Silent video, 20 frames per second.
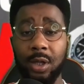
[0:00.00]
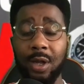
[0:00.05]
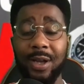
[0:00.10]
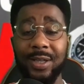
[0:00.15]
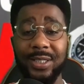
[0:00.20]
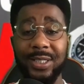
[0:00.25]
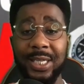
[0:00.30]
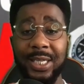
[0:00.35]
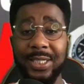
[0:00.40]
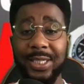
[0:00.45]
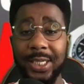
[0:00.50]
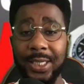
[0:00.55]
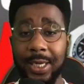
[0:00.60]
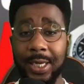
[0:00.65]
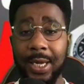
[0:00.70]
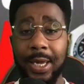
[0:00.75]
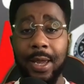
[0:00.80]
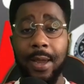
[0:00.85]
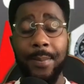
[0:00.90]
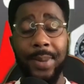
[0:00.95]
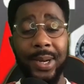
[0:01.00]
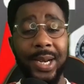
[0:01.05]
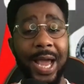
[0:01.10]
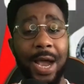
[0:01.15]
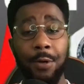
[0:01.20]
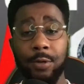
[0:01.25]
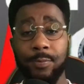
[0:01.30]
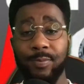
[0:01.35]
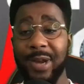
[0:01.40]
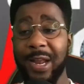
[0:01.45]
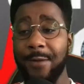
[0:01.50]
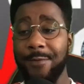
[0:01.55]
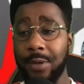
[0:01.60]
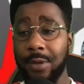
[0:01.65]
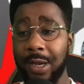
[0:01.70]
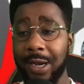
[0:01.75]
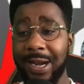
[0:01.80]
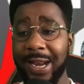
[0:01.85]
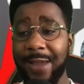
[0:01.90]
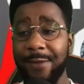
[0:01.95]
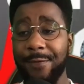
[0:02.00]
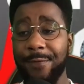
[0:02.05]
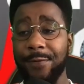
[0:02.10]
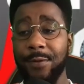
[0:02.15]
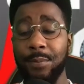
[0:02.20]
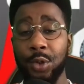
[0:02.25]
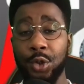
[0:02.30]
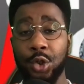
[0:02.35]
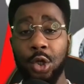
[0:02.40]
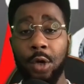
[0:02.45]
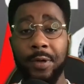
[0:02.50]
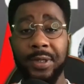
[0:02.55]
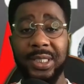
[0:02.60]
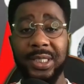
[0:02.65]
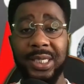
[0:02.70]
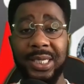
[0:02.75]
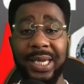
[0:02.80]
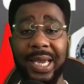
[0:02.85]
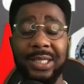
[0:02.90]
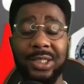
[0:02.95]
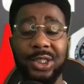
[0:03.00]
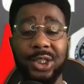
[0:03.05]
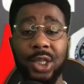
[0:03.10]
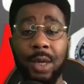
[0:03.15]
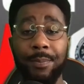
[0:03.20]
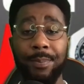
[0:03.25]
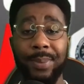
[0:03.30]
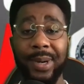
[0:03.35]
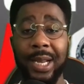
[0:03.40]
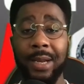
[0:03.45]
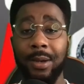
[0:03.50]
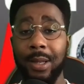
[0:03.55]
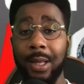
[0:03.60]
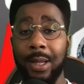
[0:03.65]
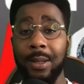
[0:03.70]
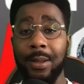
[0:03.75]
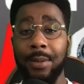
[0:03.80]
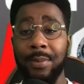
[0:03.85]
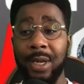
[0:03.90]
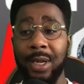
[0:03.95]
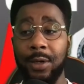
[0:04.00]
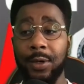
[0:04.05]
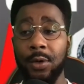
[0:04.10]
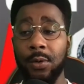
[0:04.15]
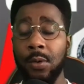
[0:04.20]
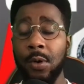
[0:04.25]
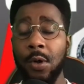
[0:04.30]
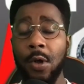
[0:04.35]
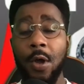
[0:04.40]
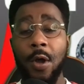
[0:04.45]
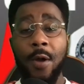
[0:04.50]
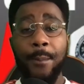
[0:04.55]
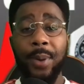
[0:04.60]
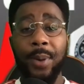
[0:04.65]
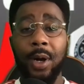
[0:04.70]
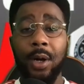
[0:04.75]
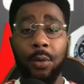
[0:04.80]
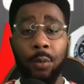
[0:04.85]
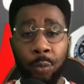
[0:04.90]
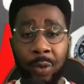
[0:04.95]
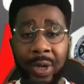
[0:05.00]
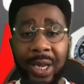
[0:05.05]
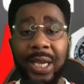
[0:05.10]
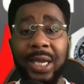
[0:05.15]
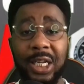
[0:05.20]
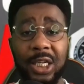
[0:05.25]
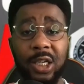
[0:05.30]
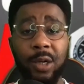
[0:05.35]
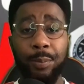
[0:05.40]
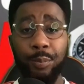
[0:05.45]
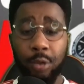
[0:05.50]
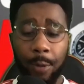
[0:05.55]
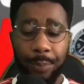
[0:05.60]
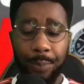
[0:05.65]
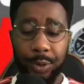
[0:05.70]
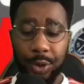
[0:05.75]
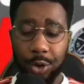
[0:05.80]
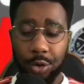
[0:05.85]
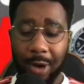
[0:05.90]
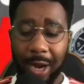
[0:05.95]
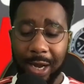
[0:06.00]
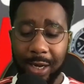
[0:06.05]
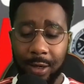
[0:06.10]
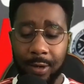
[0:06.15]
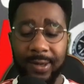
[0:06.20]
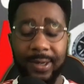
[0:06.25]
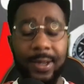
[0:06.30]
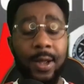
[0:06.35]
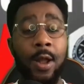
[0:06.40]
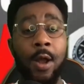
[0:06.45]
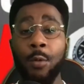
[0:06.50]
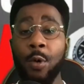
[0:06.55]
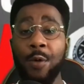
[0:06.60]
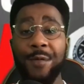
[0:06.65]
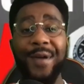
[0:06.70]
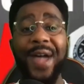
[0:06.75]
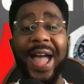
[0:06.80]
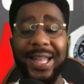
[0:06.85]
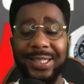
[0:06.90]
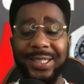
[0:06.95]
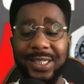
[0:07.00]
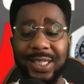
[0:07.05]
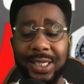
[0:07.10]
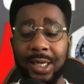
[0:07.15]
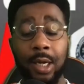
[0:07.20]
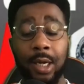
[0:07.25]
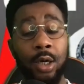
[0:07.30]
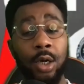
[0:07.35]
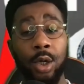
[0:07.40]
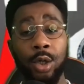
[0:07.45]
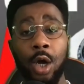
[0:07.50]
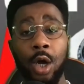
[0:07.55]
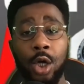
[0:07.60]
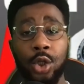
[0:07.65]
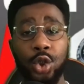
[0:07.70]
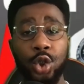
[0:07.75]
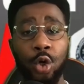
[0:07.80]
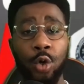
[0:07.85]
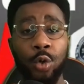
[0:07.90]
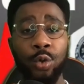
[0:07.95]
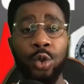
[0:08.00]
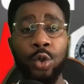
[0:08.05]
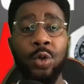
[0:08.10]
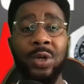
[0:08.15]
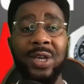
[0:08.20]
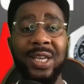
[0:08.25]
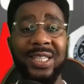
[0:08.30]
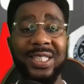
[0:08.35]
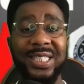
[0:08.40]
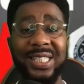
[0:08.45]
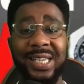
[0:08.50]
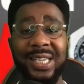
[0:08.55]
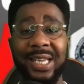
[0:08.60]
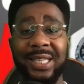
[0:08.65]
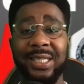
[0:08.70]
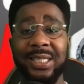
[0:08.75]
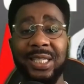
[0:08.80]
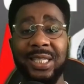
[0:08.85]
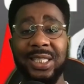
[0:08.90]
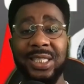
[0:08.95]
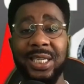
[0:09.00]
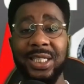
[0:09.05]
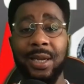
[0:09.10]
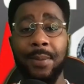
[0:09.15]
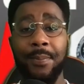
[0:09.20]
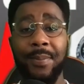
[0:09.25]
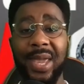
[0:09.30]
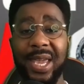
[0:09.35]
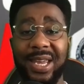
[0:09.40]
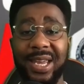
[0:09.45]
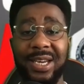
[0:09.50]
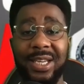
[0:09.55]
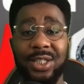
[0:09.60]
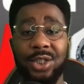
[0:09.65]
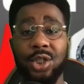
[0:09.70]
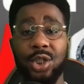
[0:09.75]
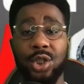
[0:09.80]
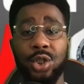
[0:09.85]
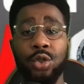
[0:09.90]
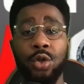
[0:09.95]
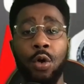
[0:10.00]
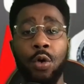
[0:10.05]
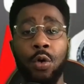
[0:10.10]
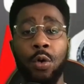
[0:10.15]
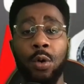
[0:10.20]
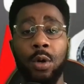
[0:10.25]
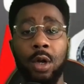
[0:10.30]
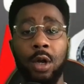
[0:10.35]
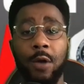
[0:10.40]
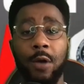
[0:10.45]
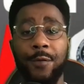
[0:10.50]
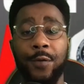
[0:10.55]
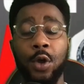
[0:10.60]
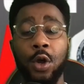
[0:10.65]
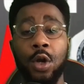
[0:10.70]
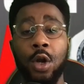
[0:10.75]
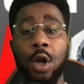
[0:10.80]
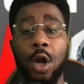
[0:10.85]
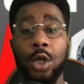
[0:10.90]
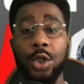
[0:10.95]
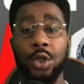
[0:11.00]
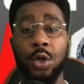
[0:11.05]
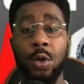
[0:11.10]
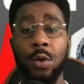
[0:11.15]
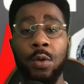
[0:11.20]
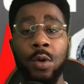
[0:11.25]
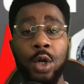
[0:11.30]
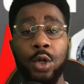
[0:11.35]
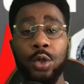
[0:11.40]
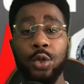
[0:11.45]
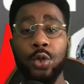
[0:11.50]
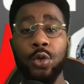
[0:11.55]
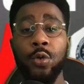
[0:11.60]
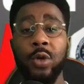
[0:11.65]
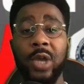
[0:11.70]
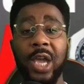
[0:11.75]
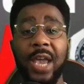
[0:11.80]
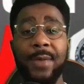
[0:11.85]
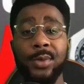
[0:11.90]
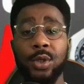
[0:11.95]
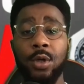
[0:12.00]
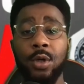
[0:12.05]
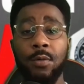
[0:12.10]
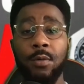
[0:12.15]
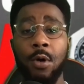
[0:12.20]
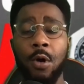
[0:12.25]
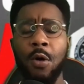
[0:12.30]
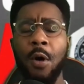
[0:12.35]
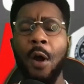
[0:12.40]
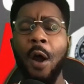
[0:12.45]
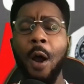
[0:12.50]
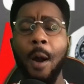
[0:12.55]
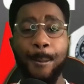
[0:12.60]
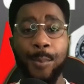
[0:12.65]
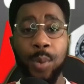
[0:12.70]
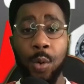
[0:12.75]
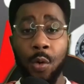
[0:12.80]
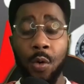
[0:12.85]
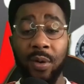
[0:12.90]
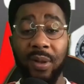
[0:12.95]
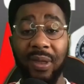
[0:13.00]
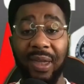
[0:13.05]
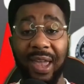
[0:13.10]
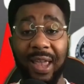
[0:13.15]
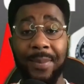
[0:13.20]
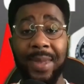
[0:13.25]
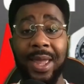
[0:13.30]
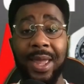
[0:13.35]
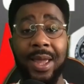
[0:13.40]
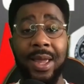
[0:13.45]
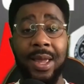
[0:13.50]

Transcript: last season, but that was playing from the left majority and some playing in the middle. But we need a proper striker. With Antony and Garnacho, you can see it. The decision-making is just not good enough. Garnacho, 2 games in a row, poor game.